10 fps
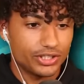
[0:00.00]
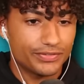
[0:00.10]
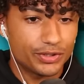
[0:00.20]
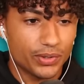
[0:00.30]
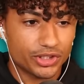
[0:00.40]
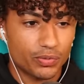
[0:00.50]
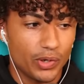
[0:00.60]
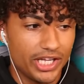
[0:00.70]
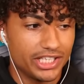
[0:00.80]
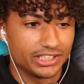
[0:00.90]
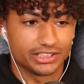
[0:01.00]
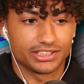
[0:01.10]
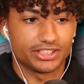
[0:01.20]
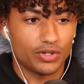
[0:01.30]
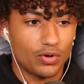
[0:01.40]
you have 200
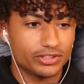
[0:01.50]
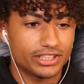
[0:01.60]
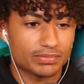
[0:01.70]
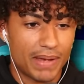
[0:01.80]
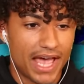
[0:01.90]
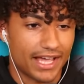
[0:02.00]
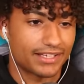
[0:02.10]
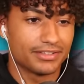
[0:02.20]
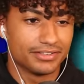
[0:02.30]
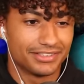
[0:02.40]
wins. You're holding us back.